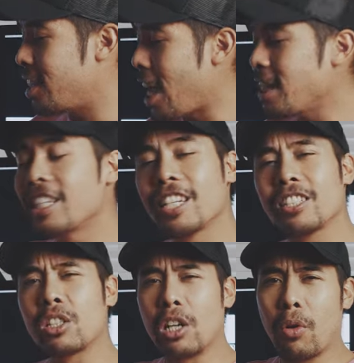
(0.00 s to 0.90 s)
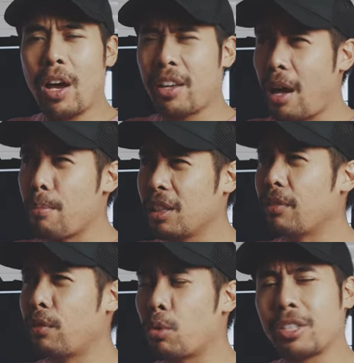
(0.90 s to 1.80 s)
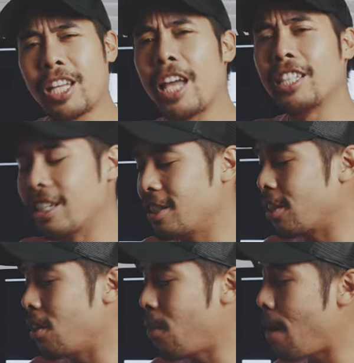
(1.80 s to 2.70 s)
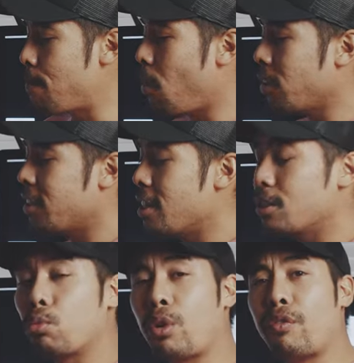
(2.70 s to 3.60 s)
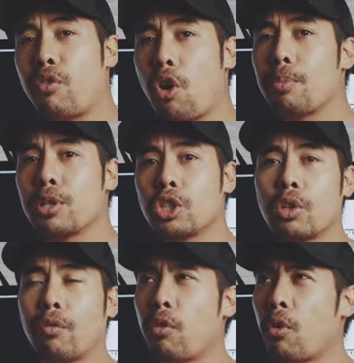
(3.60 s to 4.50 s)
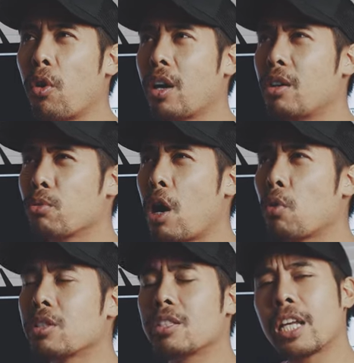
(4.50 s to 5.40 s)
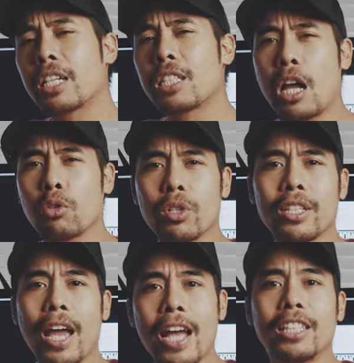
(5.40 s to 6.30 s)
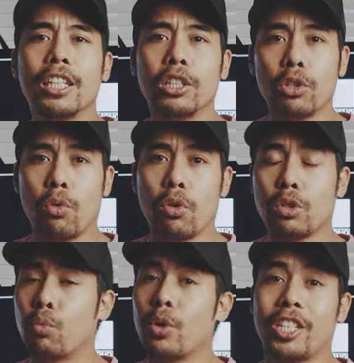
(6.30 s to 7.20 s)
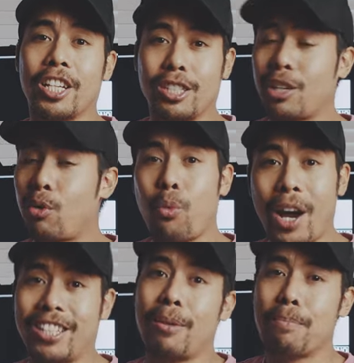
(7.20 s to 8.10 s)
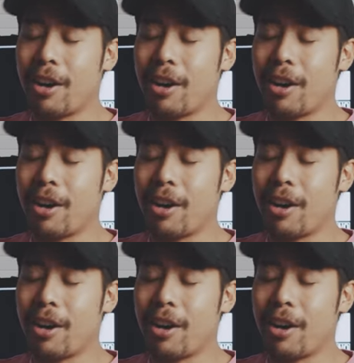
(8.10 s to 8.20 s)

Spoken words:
10 years ago, I believe it was 10 years ago, I bought this refurbished for around 680 euros, which is quite the